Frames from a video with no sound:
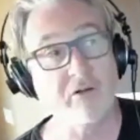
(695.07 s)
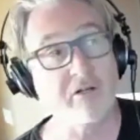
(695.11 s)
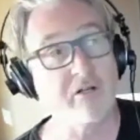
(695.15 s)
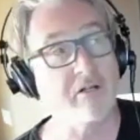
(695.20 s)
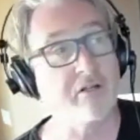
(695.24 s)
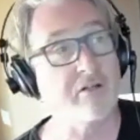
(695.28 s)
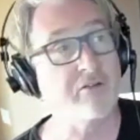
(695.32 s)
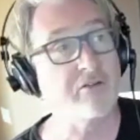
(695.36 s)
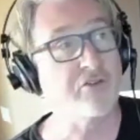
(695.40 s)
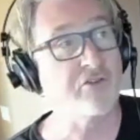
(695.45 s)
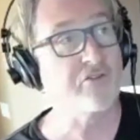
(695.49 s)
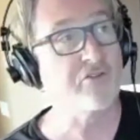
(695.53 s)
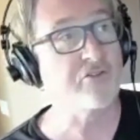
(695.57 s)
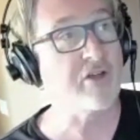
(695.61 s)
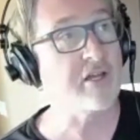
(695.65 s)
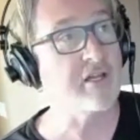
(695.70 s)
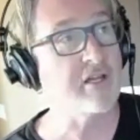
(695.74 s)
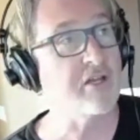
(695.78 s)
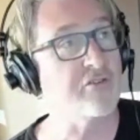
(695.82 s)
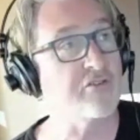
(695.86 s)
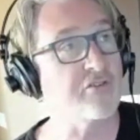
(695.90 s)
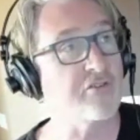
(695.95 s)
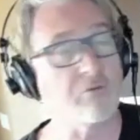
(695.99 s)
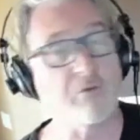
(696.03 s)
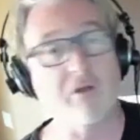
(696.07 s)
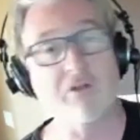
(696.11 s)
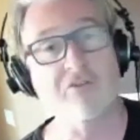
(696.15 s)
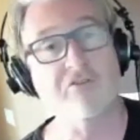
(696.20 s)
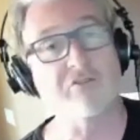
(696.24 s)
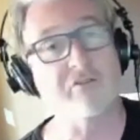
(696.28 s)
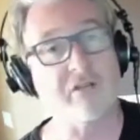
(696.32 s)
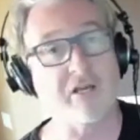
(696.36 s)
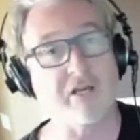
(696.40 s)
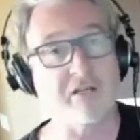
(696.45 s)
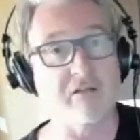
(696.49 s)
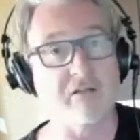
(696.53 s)
And it just, I guess it
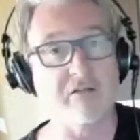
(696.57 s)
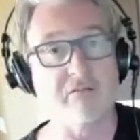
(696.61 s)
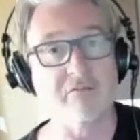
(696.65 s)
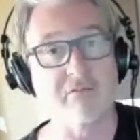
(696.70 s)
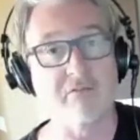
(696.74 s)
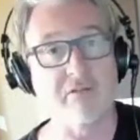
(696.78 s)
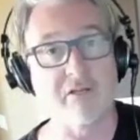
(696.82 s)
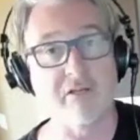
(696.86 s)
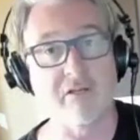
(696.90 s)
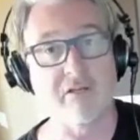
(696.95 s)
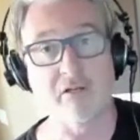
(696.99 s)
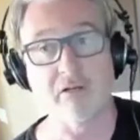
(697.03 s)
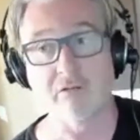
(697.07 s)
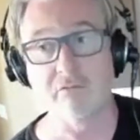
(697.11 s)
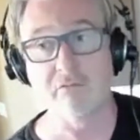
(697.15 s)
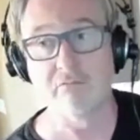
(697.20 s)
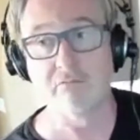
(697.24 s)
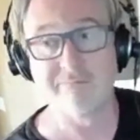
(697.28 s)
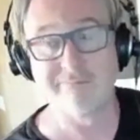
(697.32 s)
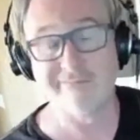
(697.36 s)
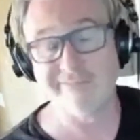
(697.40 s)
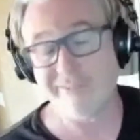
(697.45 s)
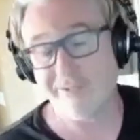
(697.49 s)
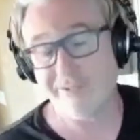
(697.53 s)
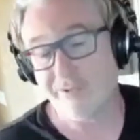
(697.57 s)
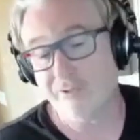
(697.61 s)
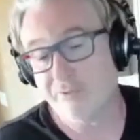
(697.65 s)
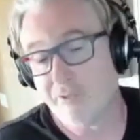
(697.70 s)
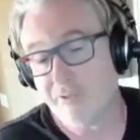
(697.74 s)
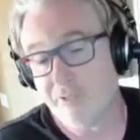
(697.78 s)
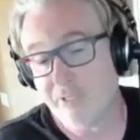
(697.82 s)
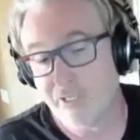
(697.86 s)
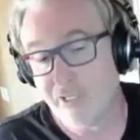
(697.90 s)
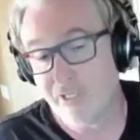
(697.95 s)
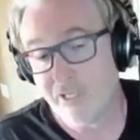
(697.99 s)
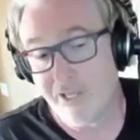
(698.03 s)
resonated, So
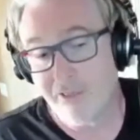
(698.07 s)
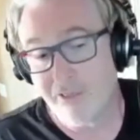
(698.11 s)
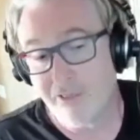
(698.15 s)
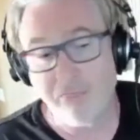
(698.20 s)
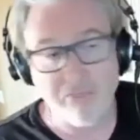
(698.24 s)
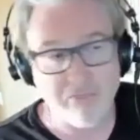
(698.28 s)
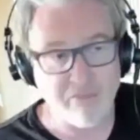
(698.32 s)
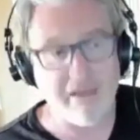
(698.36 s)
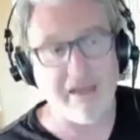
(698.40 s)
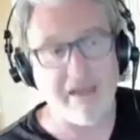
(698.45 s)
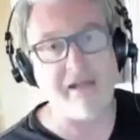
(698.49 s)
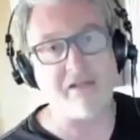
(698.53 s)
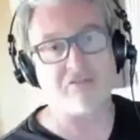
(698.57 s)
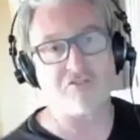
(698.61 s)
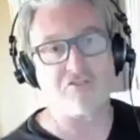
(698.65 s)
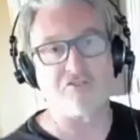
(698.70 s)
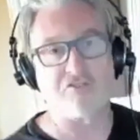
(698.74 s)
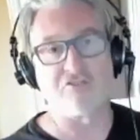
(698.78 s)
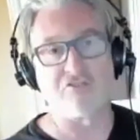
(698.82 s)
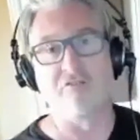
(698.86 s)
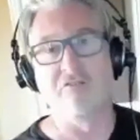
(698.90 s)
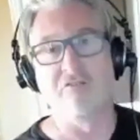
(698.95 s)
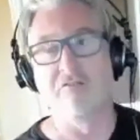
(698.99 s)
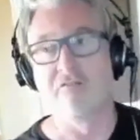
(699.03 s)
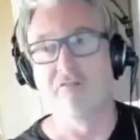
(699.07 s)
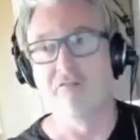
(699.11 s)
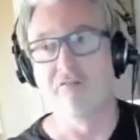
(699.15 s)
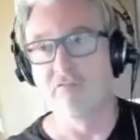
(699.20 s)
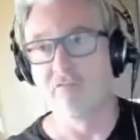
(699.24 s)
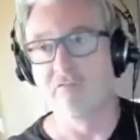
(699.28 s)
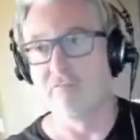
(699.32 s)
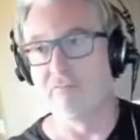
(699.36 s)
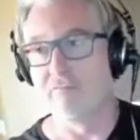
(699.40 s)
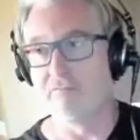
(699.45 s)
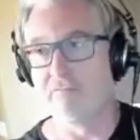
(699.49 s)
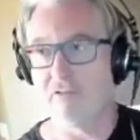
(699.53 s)
that's
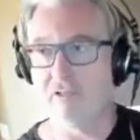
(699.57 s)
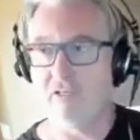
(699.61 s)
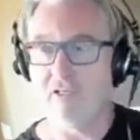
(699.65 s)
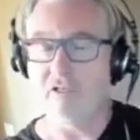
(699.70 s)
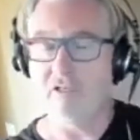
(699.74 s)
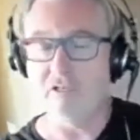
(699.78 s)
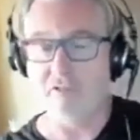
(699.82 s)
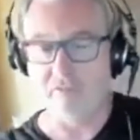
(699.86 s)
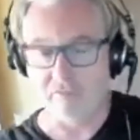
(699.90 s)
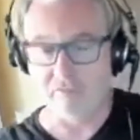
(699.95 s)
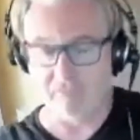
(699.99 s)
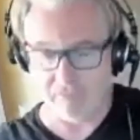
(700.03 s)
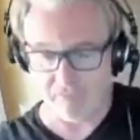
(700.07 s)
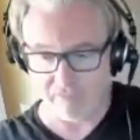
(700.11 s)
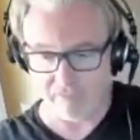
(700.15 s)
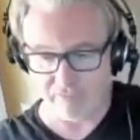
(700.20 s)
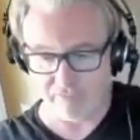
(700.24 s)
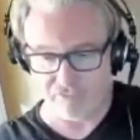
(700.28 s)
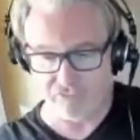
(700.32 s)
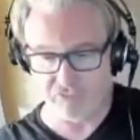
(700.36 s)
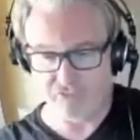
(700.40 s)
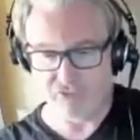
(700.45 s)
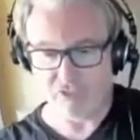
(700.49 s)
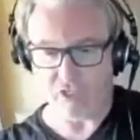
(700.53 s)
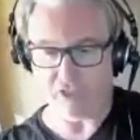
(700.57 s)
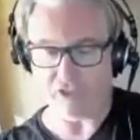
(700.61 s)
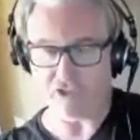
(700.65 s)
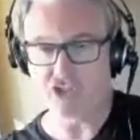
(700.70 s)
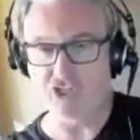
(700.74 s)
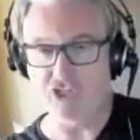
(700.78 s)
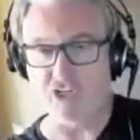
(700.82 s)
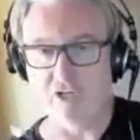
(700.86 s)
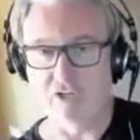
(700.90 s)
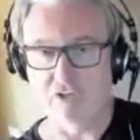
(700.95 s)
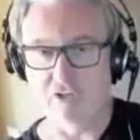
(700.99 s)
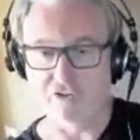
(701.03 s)
the
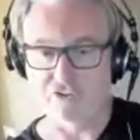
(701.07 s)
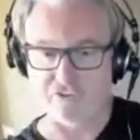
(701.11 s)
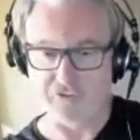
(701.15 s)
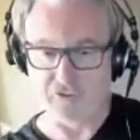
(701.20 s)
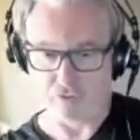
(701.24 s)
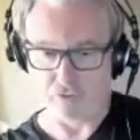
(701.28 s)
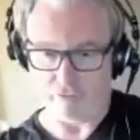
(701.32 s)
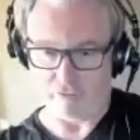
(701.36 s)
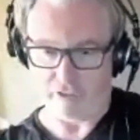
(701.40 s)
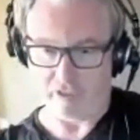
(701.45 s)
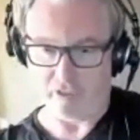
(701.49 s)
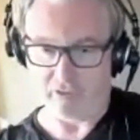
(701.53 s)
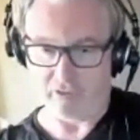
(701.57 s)
nutshell story